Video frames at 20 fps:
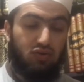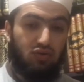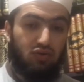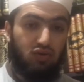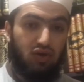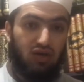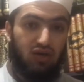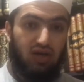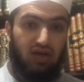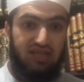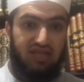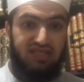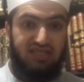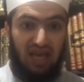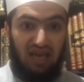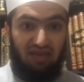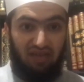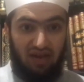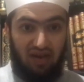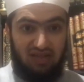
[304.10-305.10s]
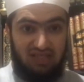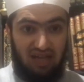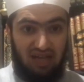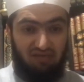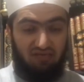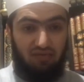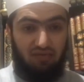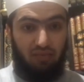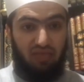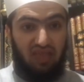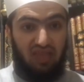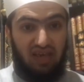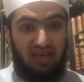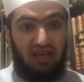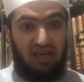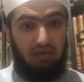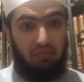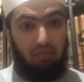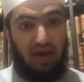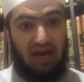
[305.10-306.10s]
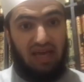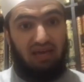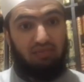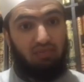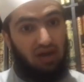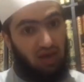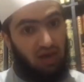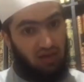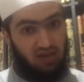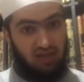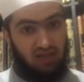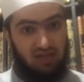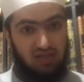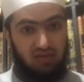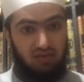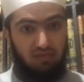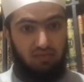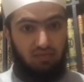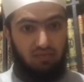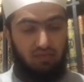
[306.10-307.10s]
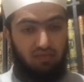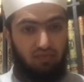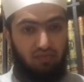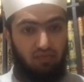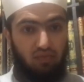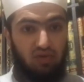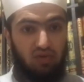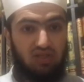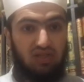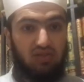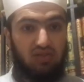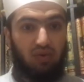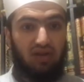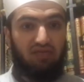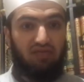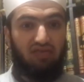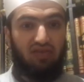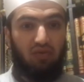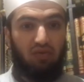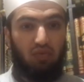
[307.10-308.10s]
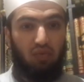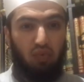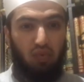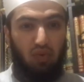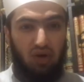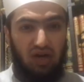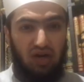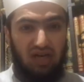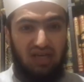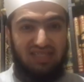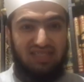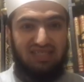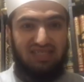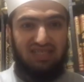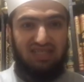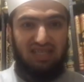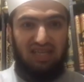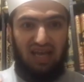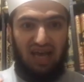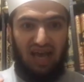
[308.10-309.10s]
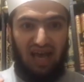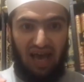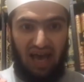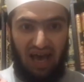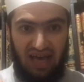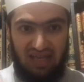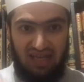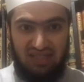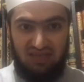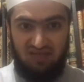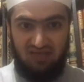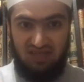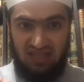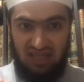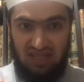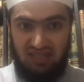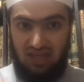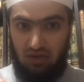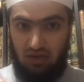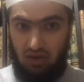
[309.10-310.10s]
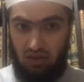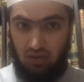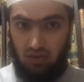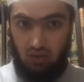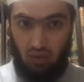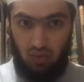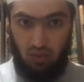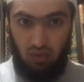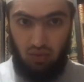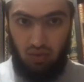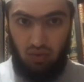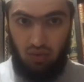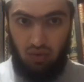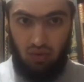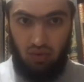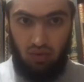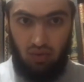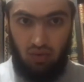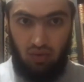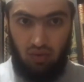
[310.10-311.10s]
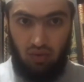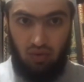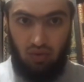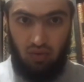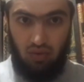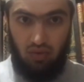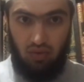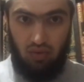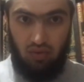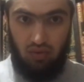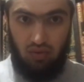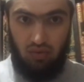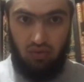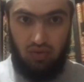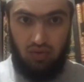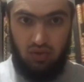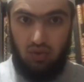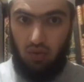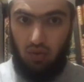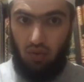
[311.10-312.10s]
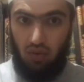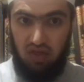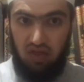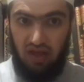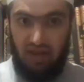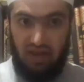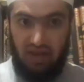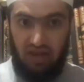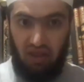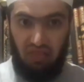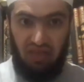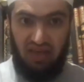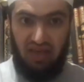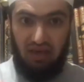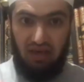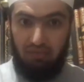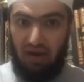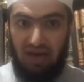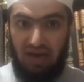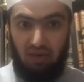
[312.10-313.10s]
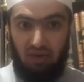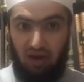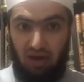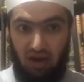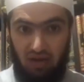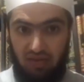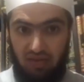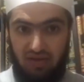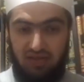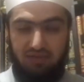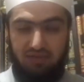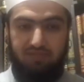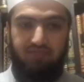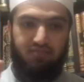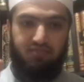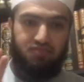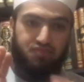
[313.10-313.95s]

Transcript: to save ourselves from thinking bad about others, which is one of the worst acts of sin that you can do. Sort of one, um, thinking bad about others.